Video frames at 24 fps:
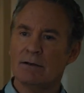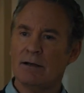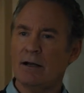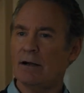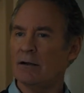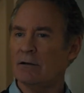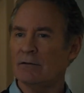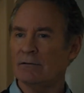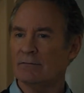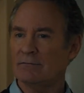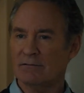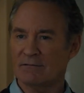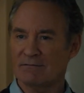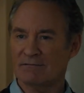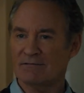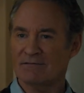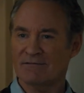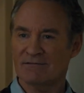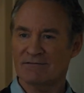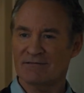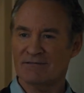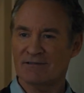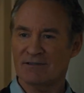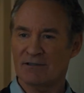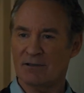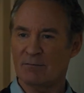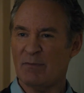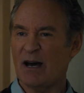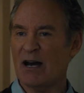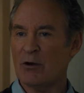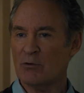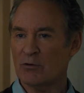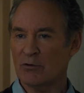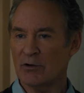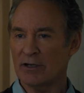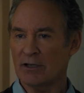I don't know, a
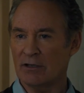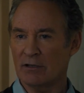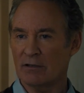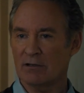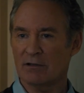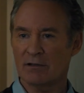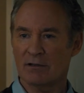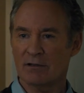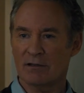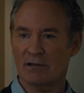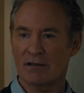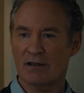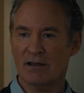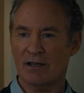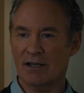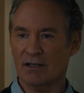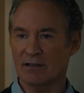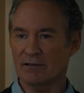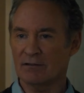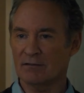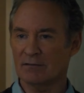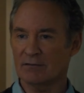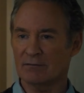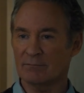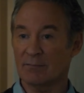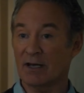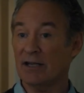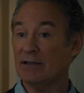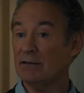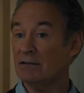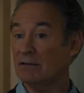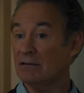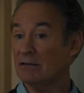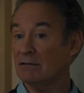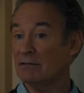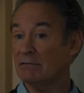boundary thing,
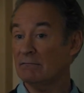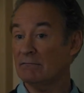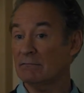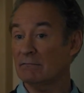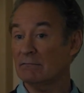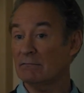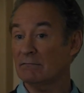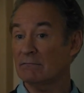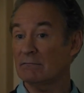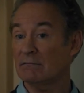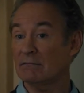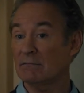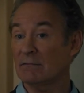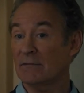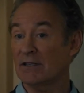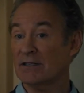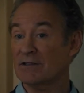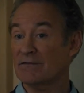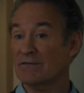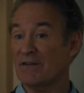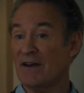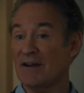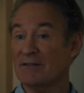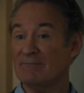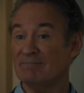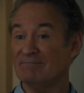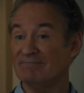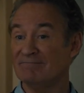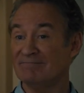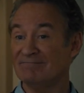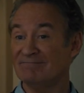but it's fine.